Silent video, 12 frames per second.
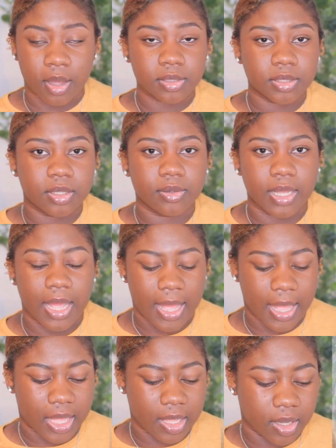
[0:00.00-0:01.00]
also
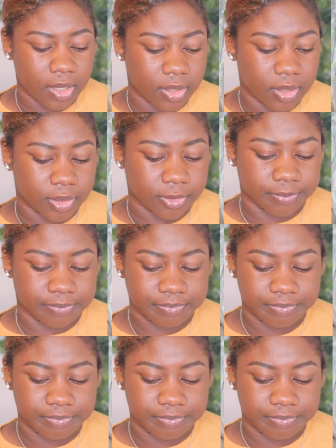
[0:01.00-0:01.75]
got um